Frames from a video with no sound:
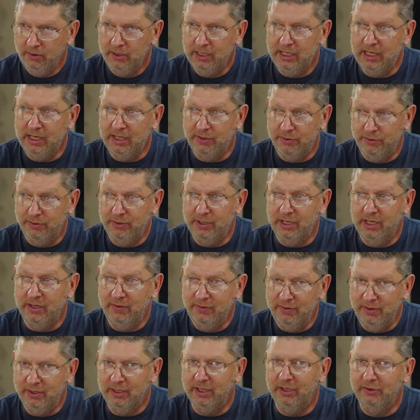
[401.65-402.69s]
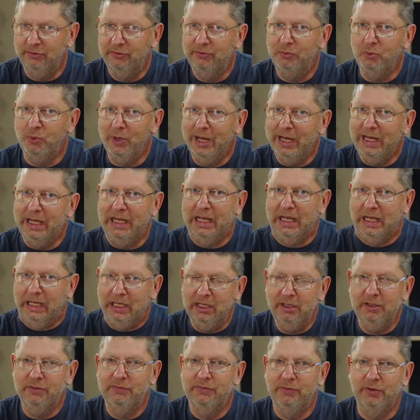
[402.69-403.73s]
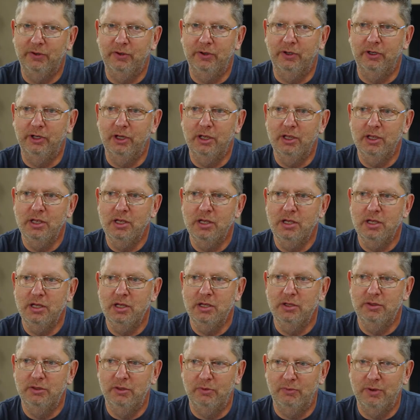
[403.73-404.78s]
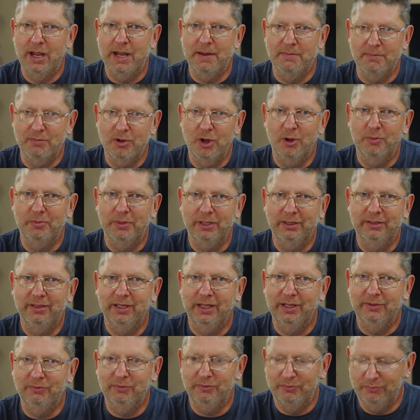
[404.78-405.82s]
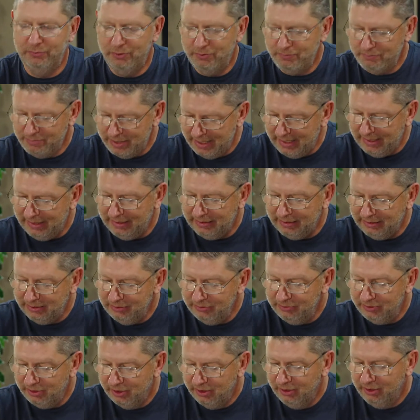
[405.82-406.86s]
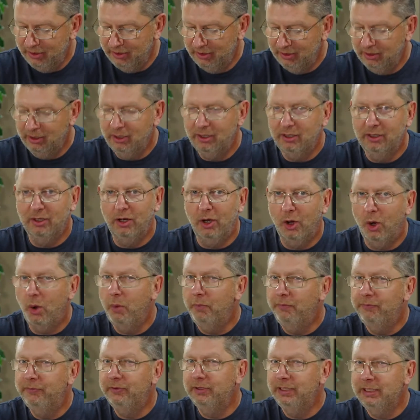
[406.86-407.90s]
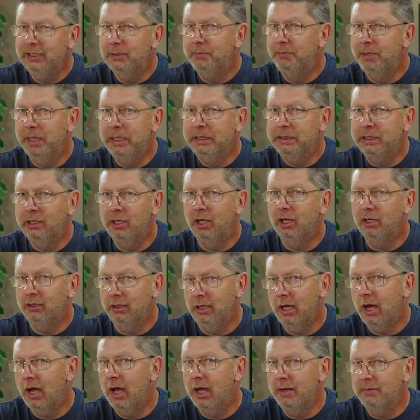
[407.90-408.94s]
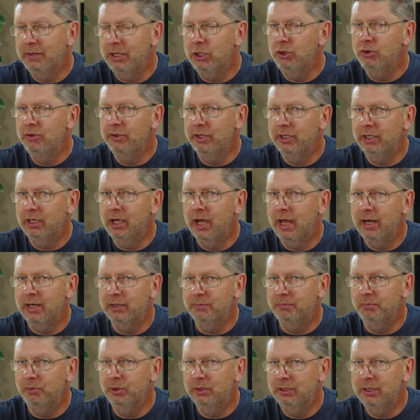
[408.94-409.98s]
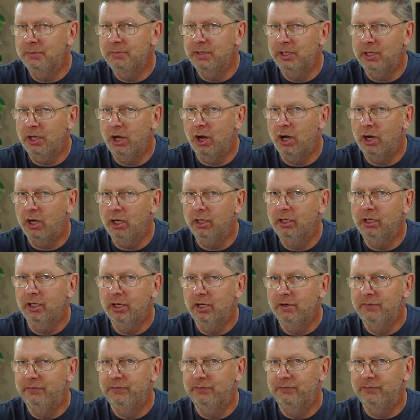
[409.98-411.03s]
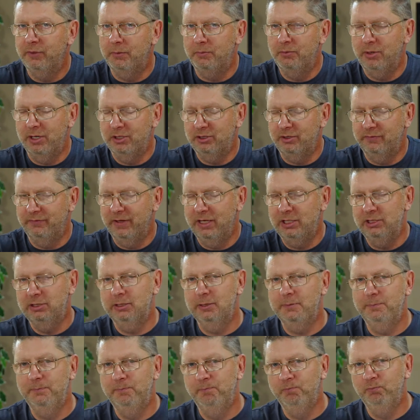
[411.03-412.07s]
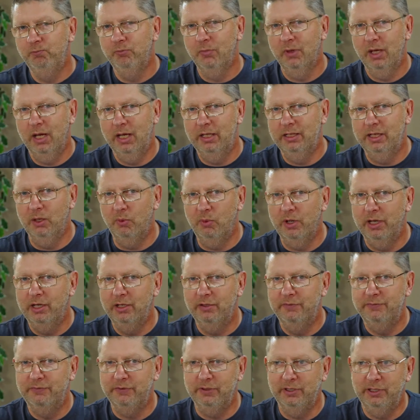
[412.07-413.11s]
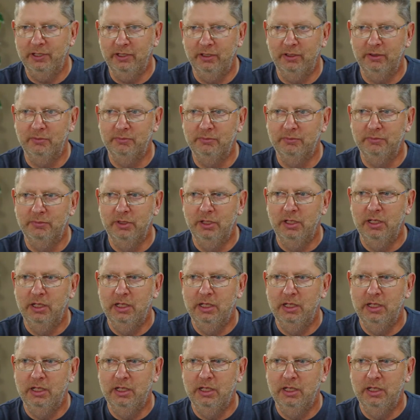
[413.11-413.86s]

in in this waiting for the right moment, they remained hopefully dependent on God. They knew that God had put them in the ark for preservation, and they waited for Him